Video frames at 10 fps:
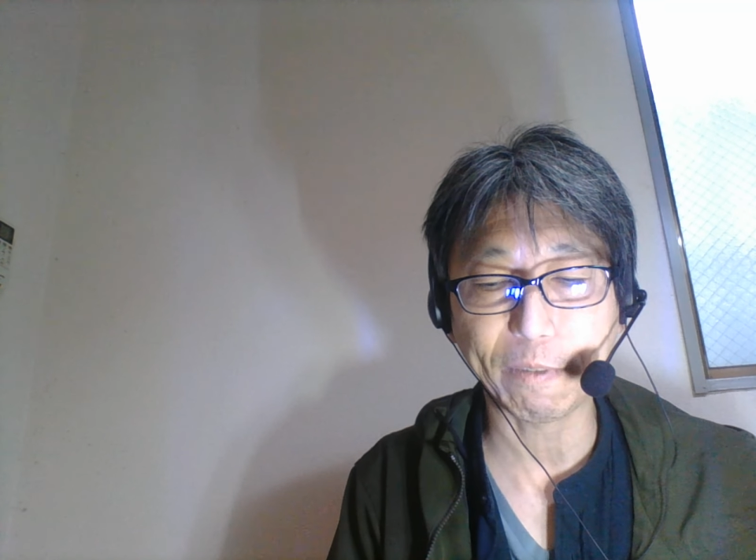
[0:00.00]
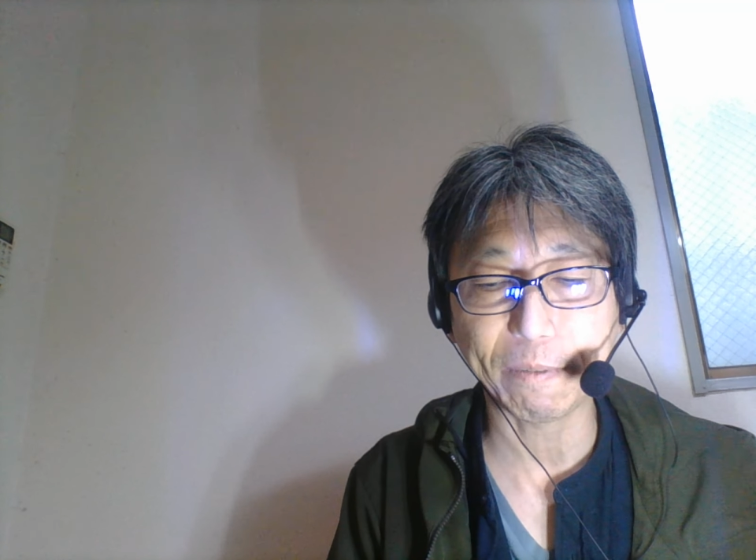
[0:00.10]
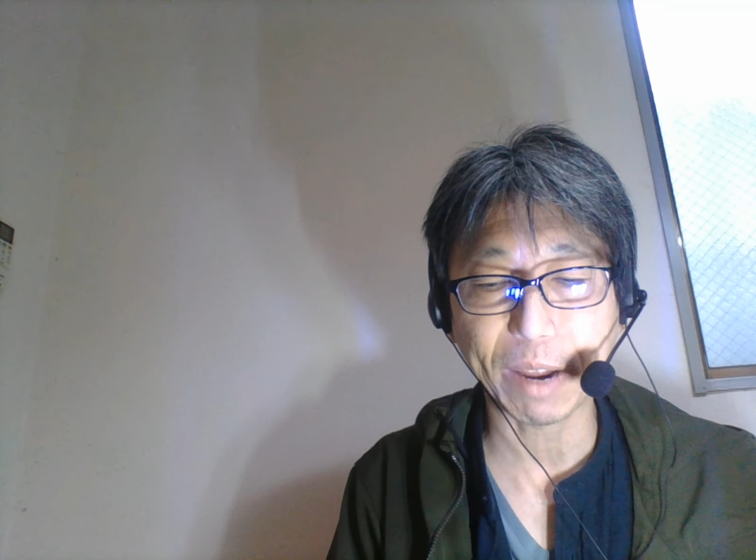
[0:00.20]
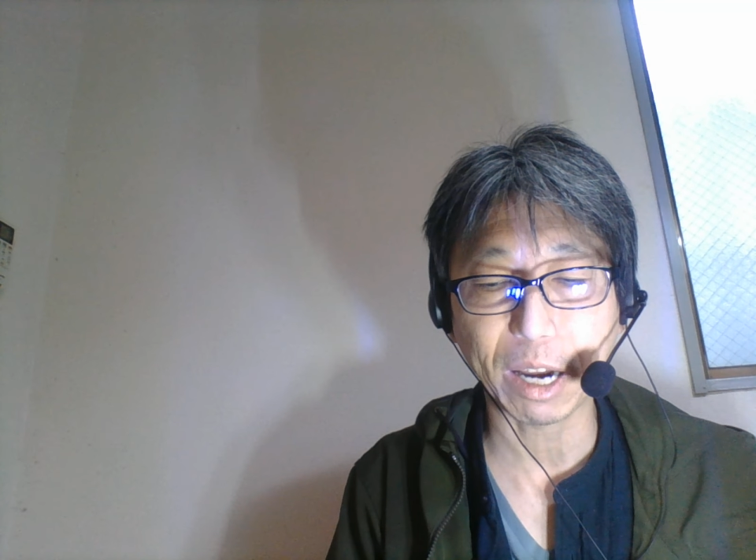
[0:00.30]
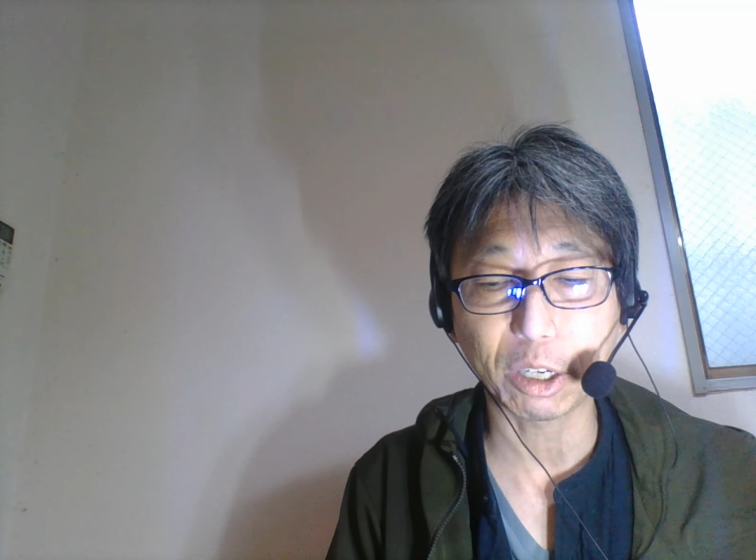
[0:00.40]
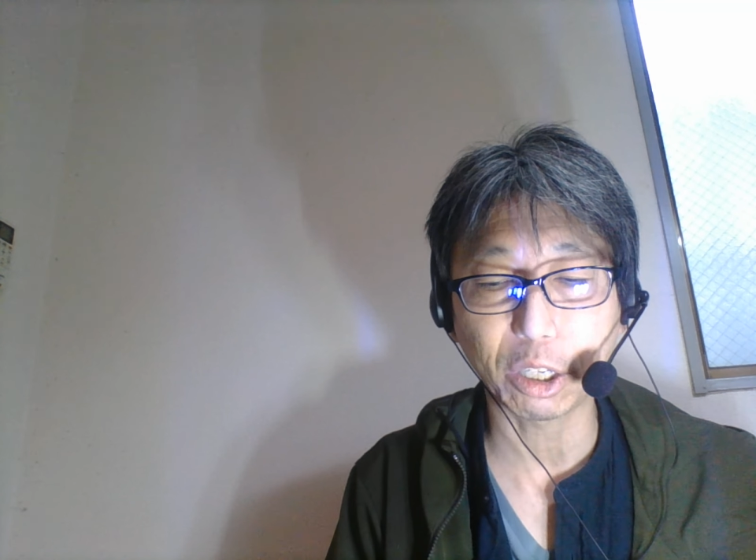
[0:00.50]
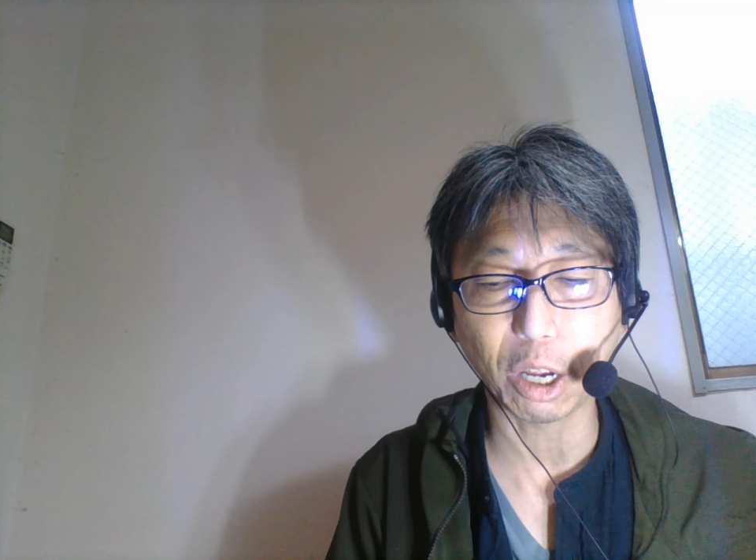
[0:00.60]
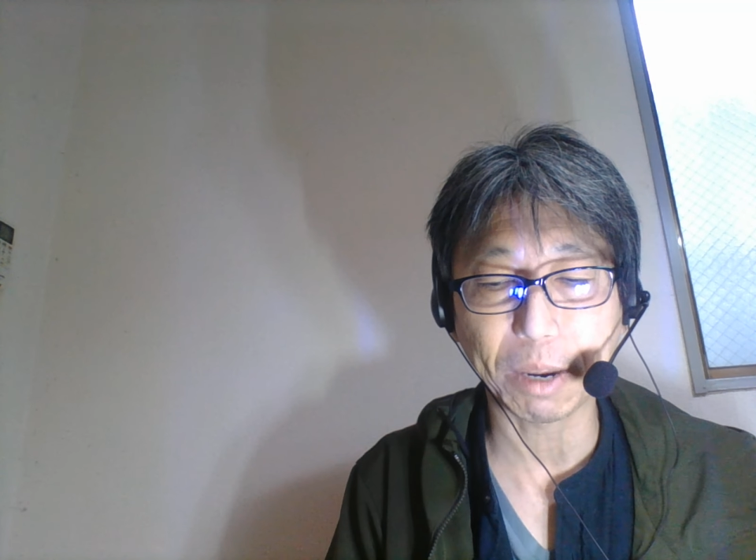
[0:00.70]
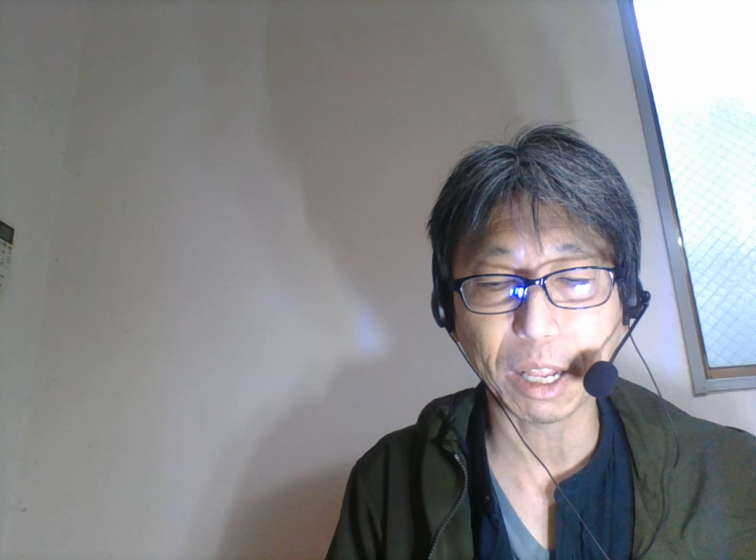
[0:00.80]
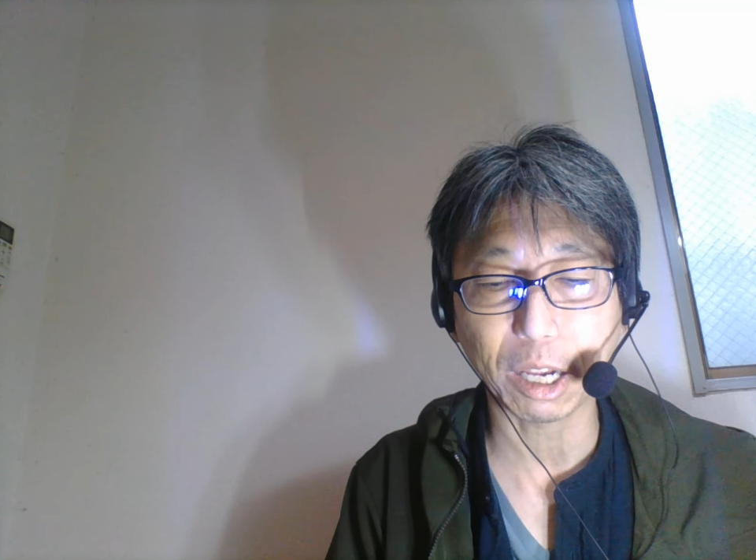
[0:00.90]

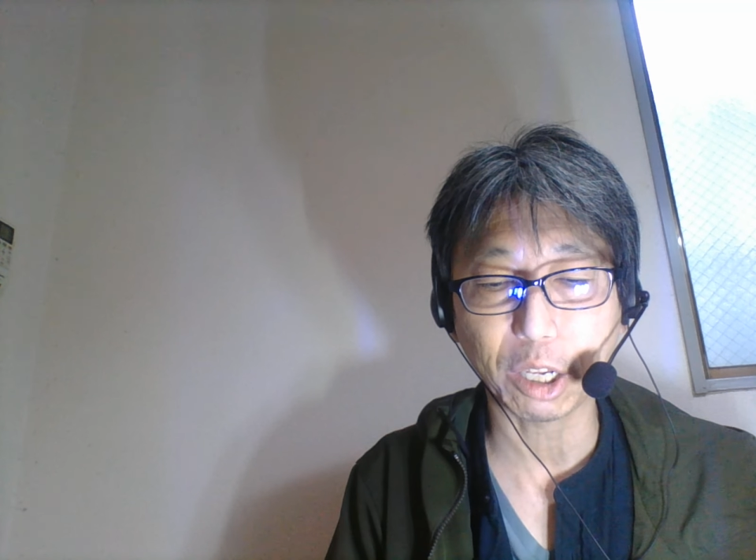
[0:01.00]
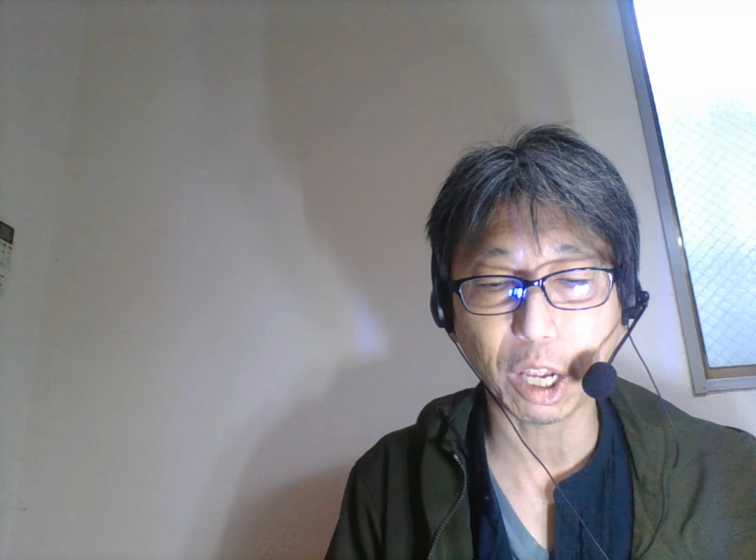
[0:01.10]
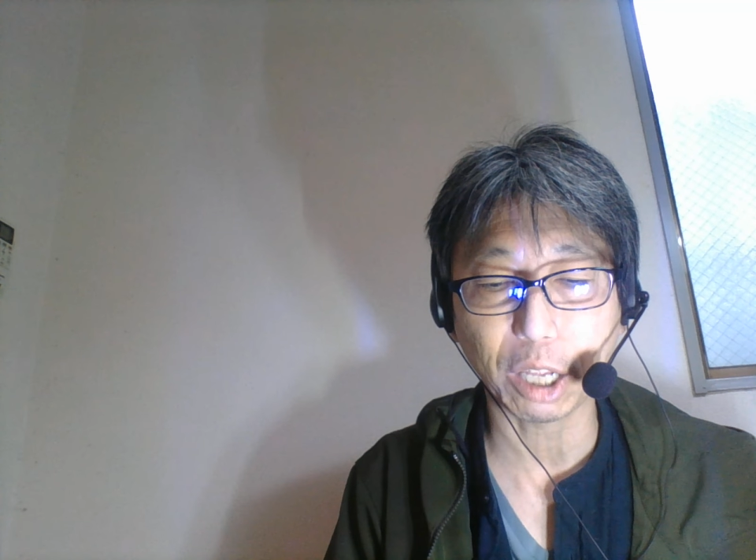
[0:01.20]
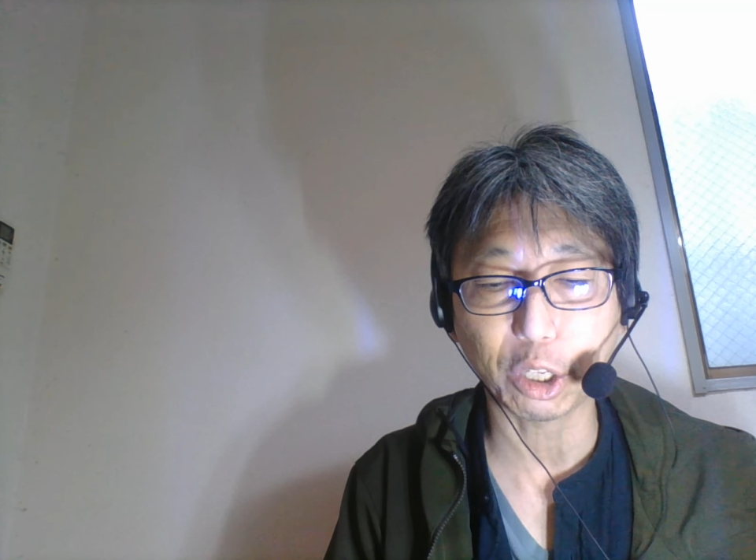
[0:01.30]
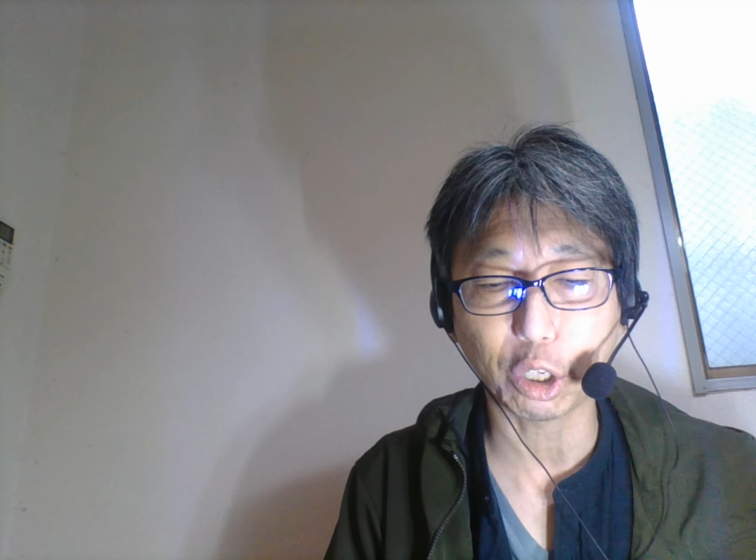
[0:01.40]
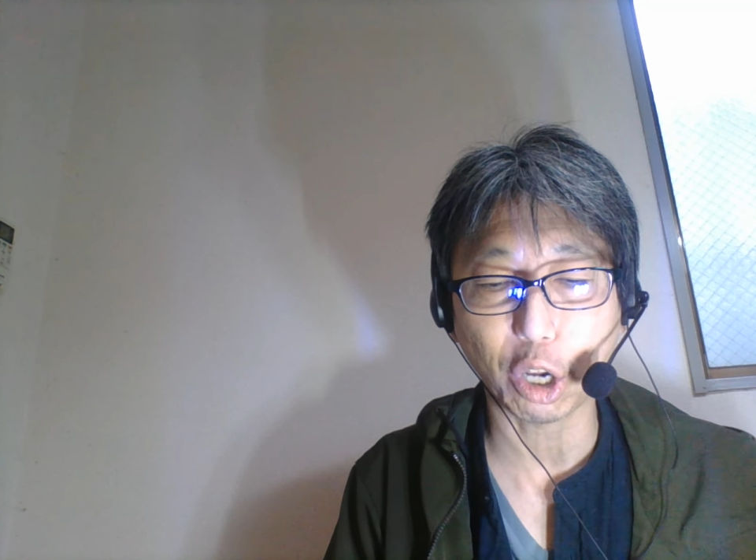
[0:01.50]
male-dominated